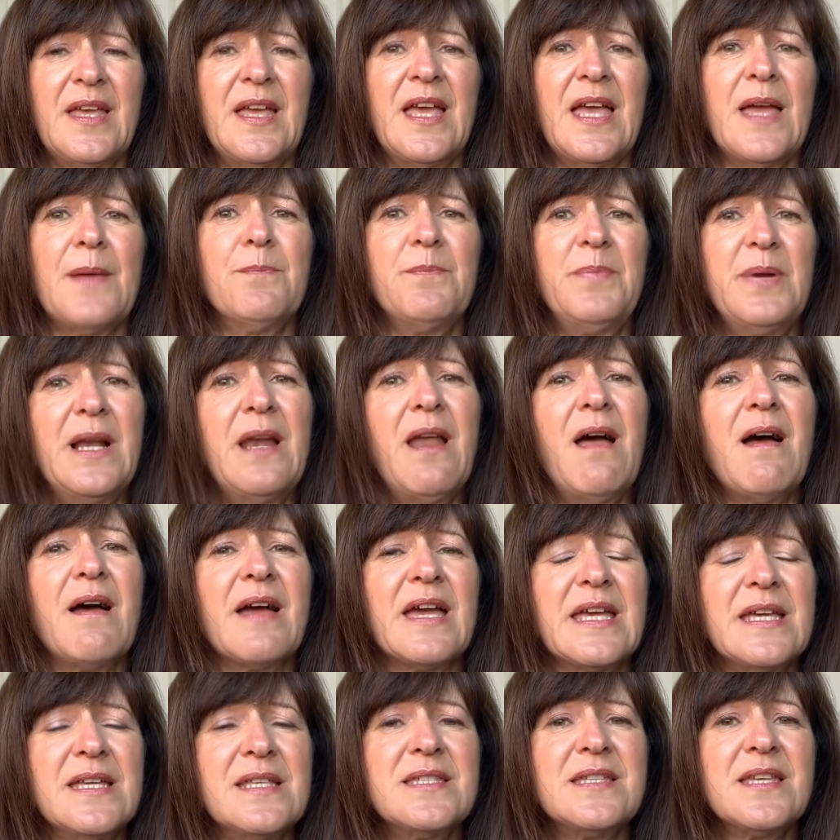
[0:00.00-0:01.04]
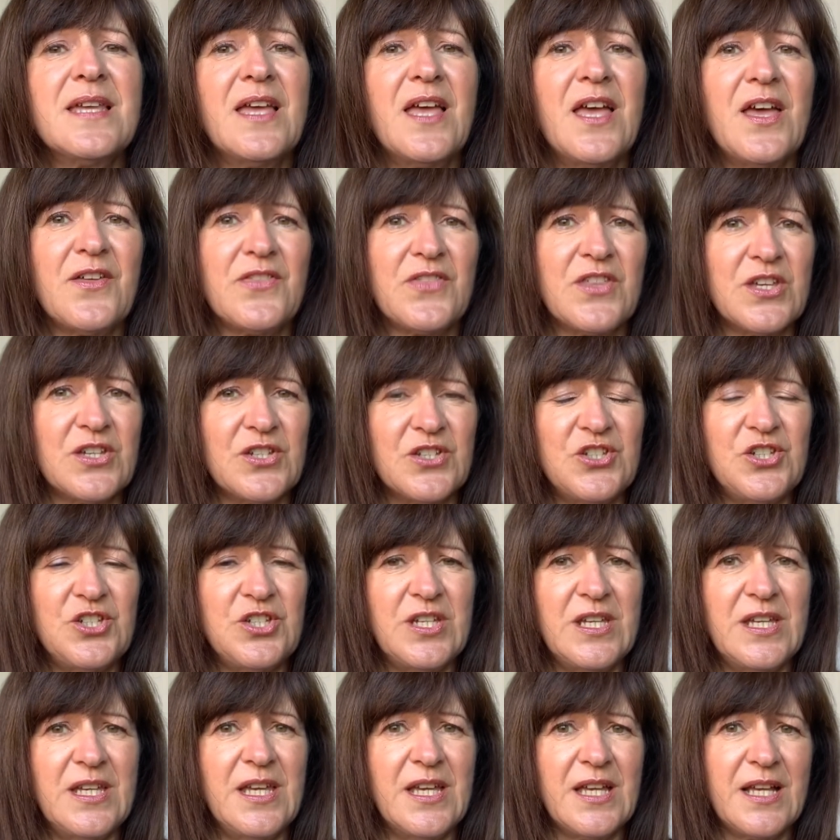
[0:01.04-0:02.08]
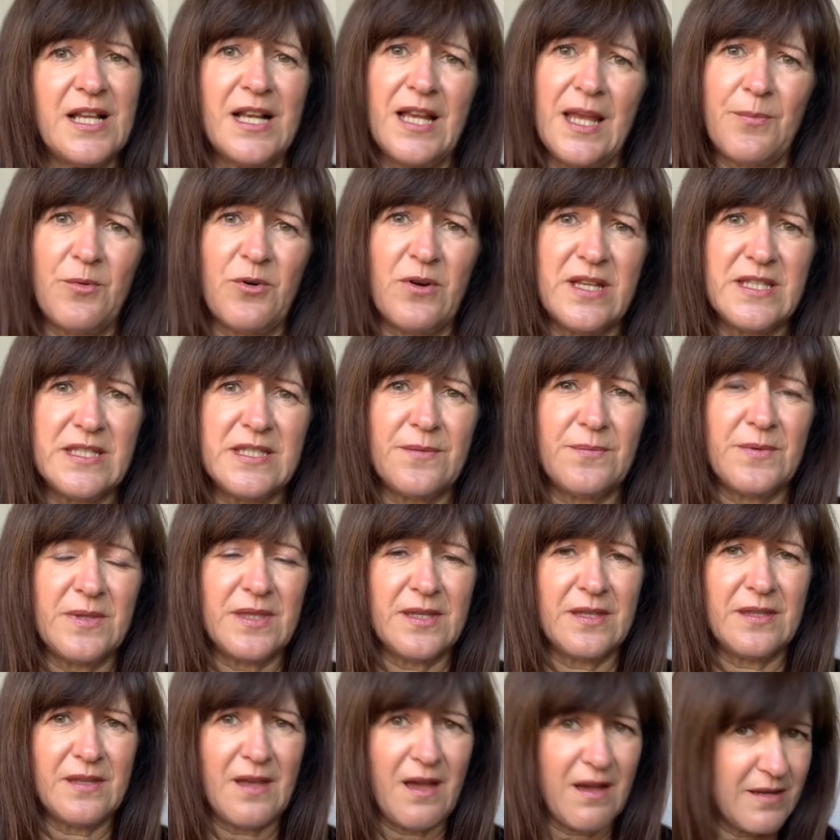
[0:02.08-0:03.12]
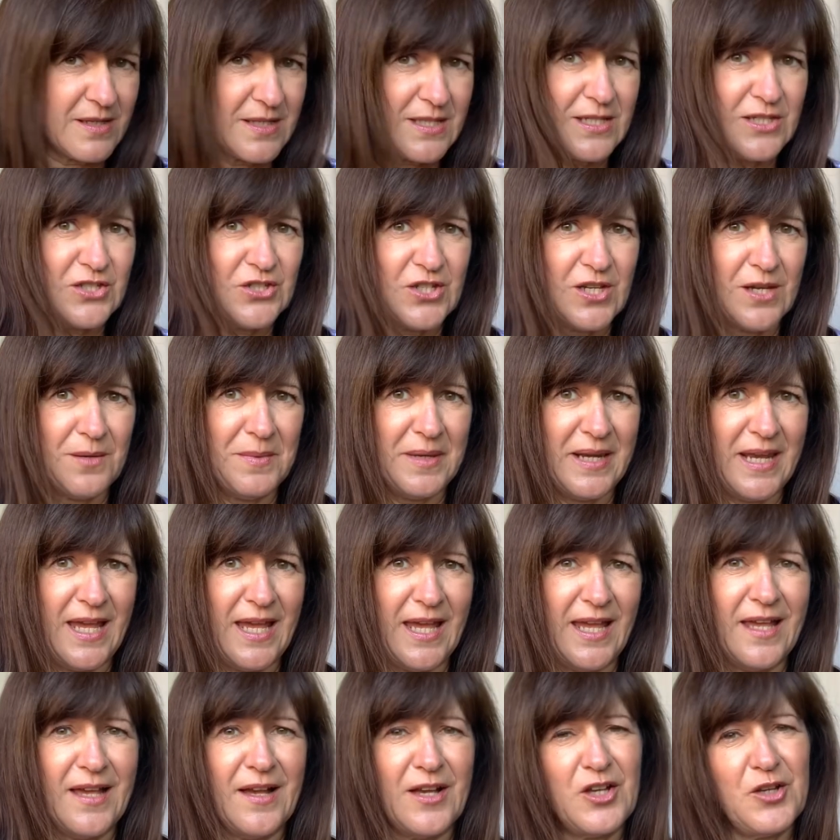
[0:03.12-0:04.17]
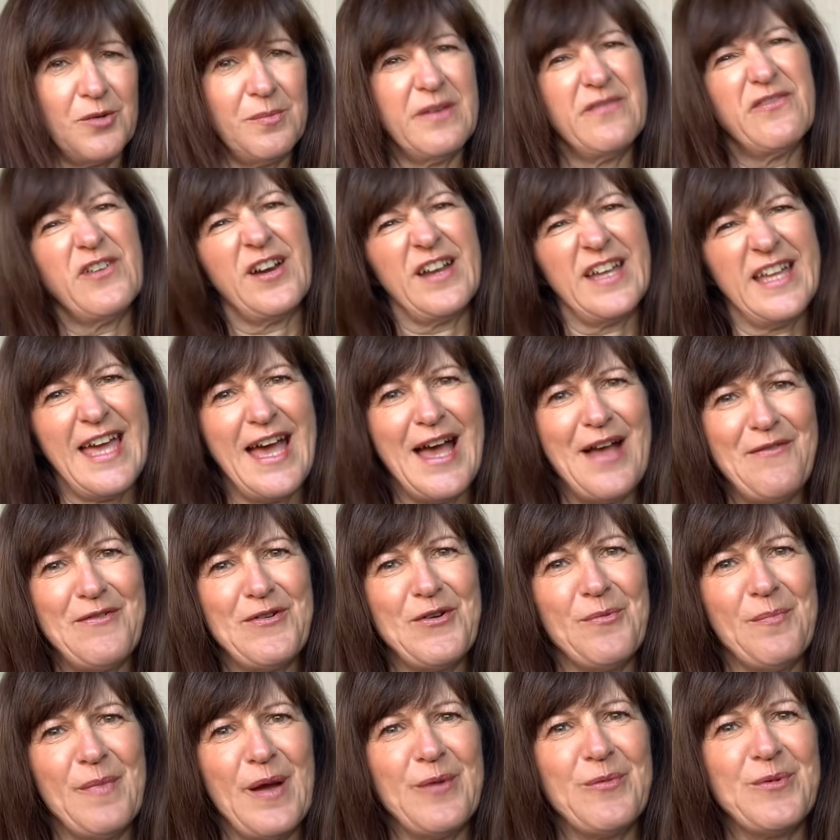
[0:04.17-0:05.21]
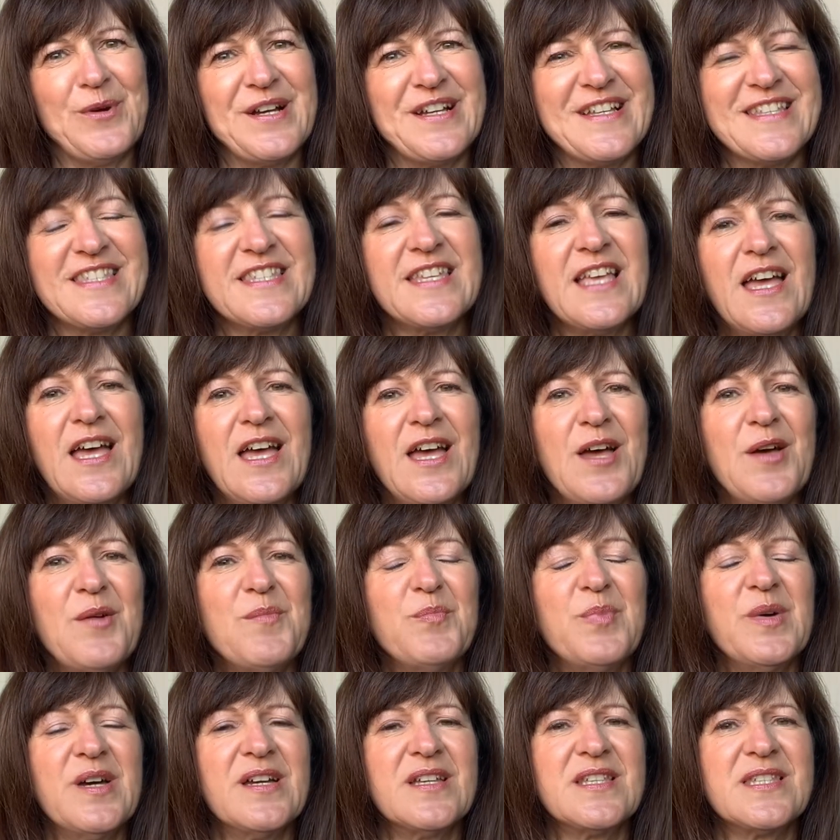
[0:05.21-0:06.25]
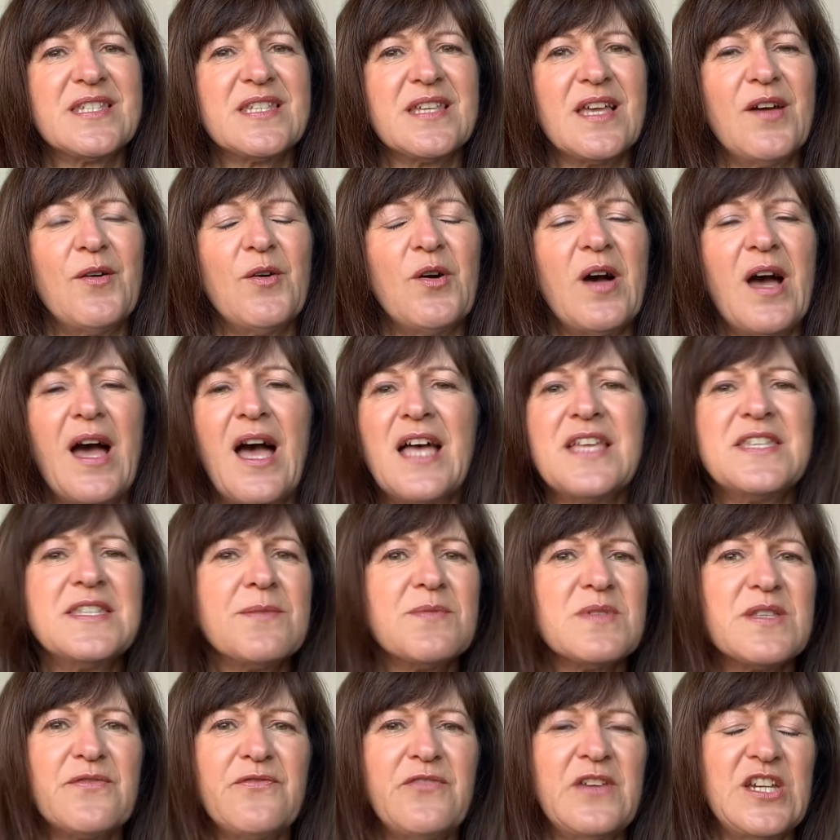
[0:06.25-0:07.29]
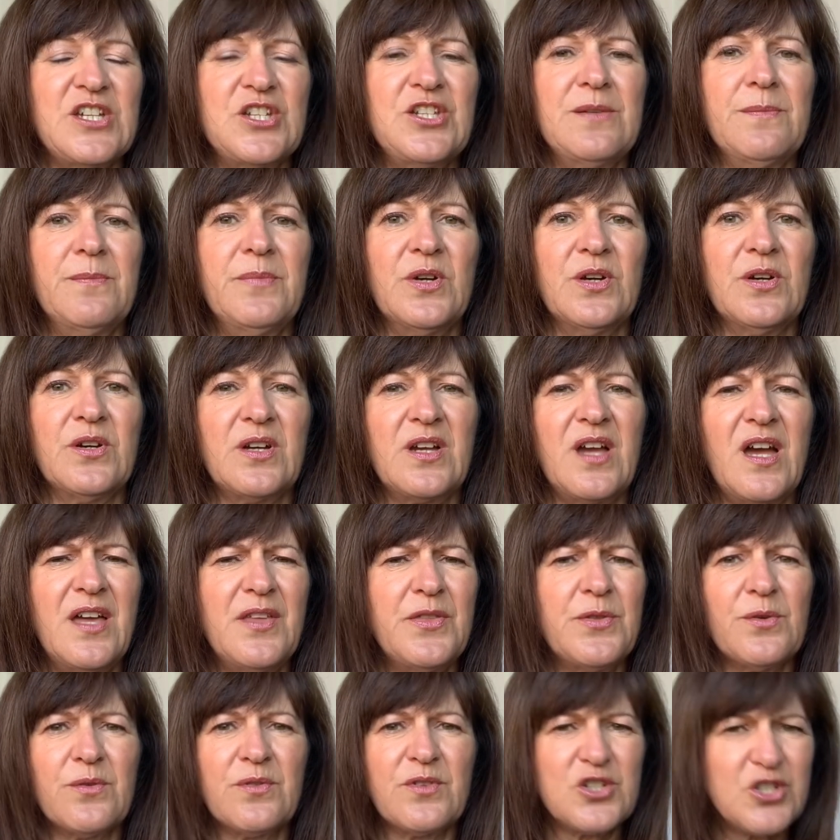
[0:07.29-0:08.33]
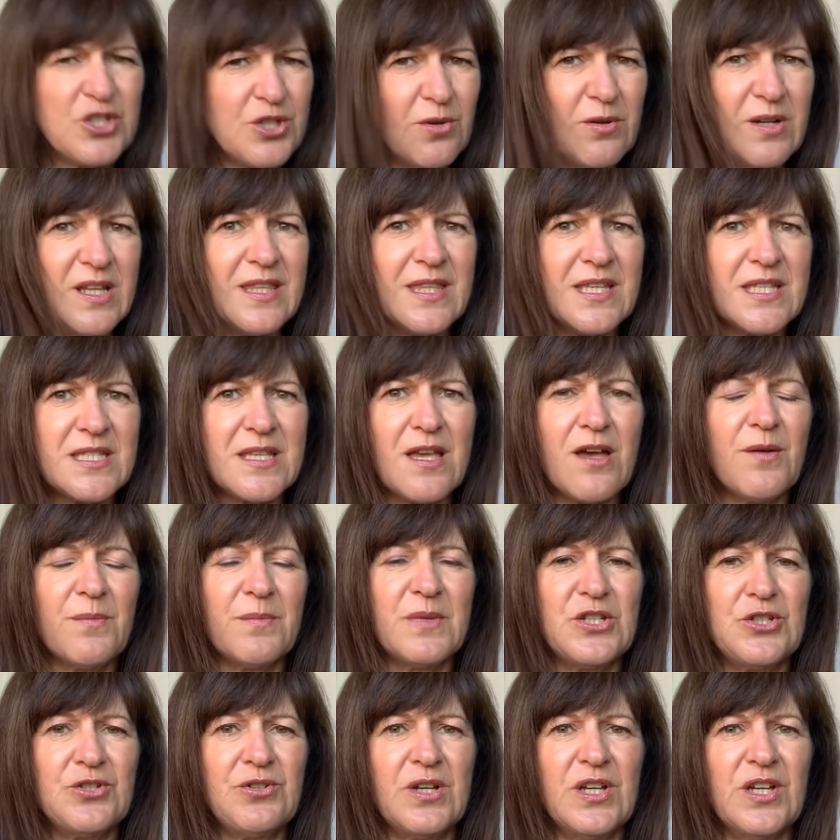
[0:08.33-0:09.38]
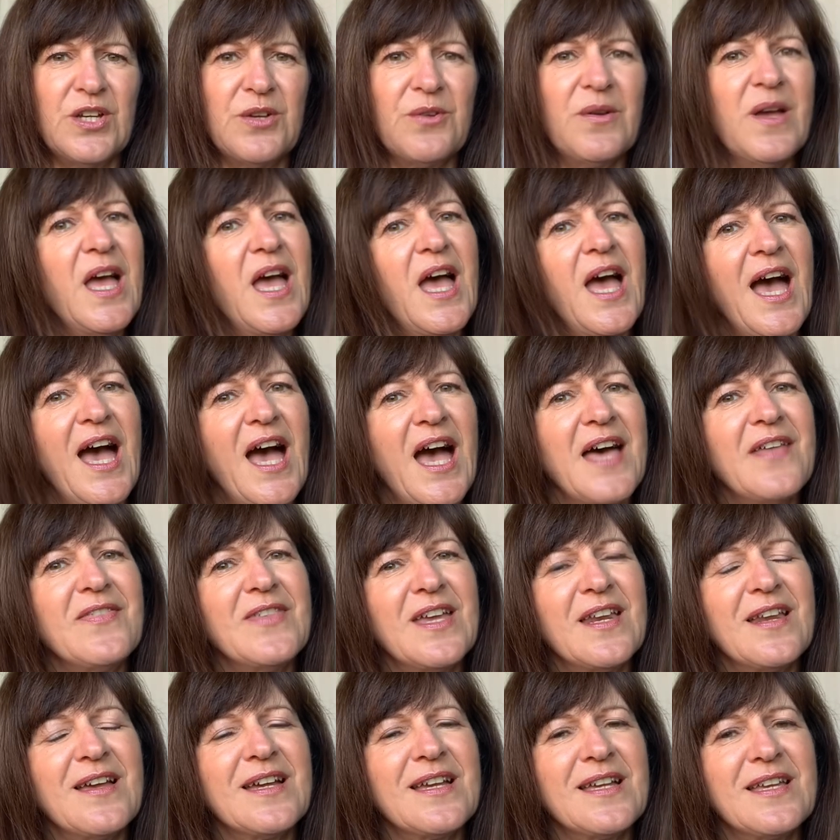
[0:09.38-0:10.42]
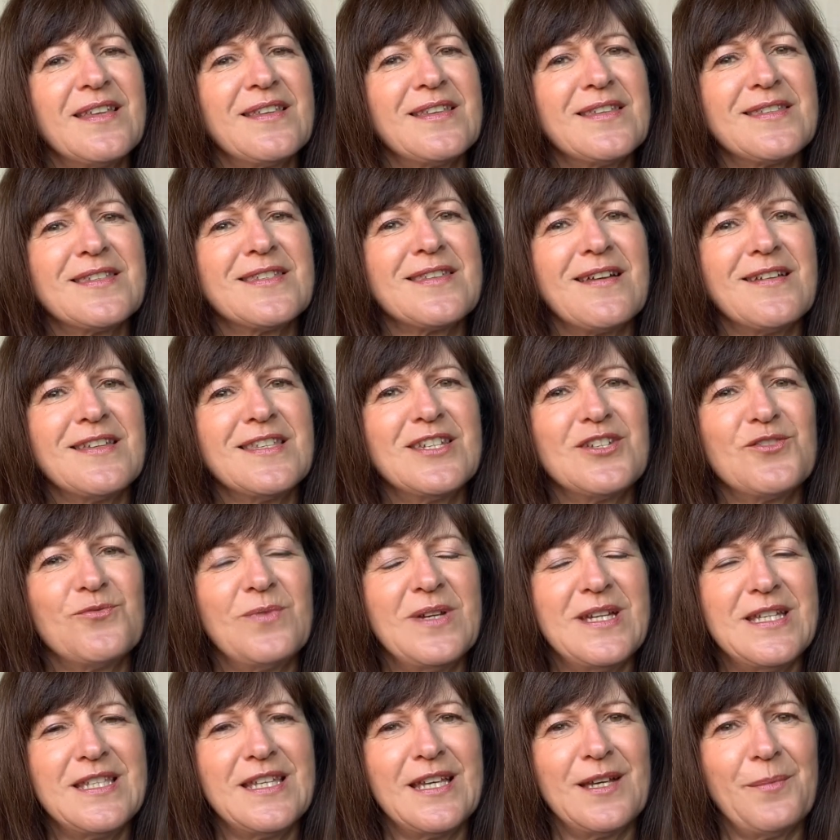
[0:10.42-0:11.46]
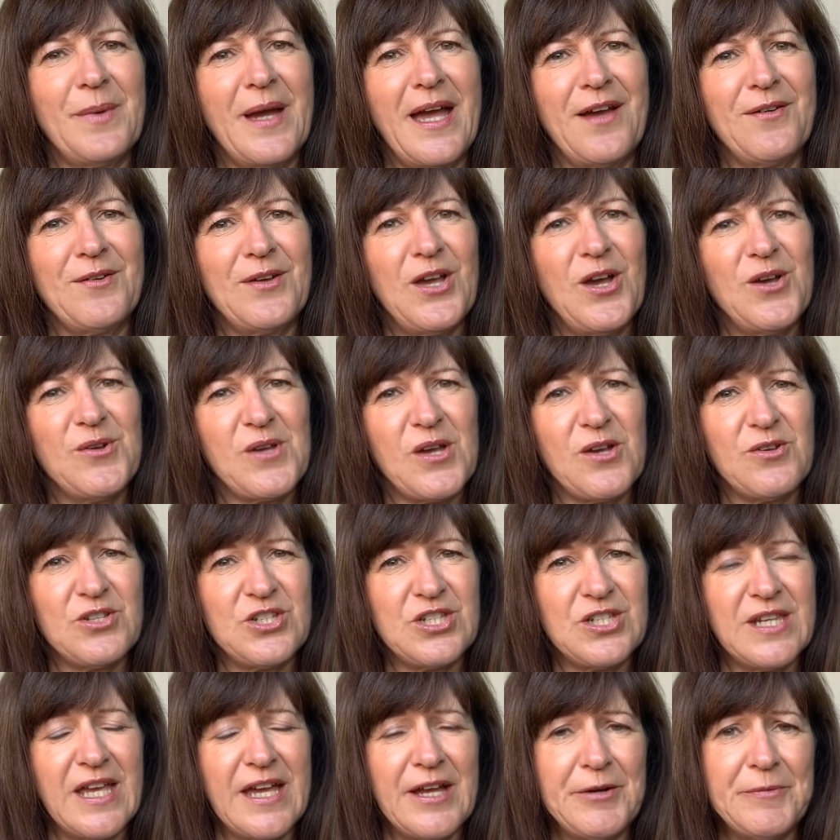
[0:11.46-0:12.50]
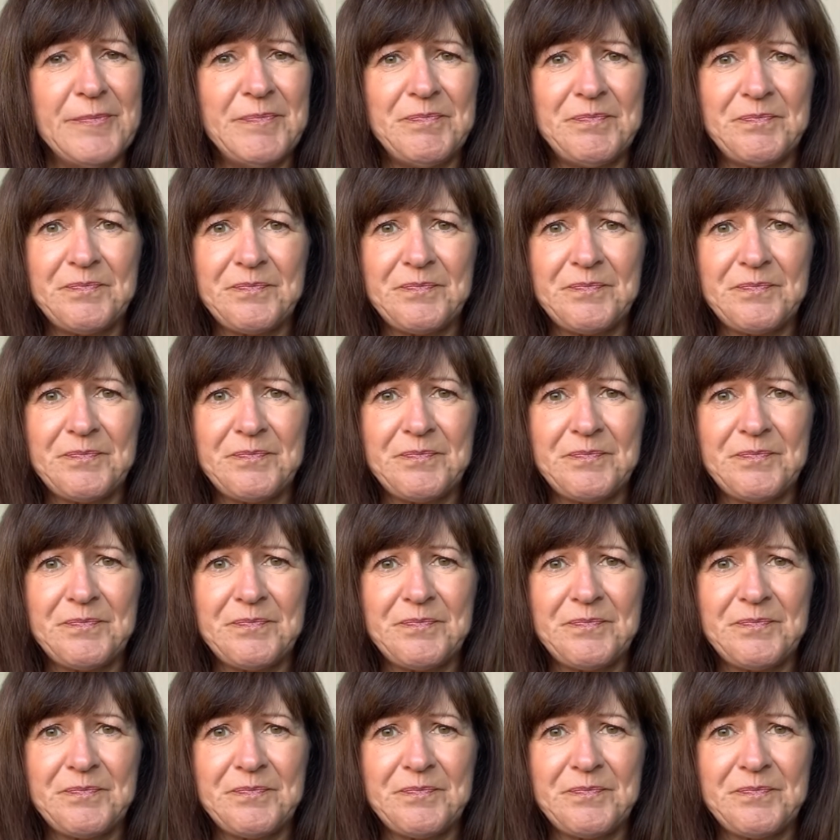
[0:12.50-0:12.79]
implied that she collaborated with the Nazi Germany. I'm going to be very careful on my words, but as it was a fiction book, I thought, well, surely this can't be true. And then I started reading about Coco Chanel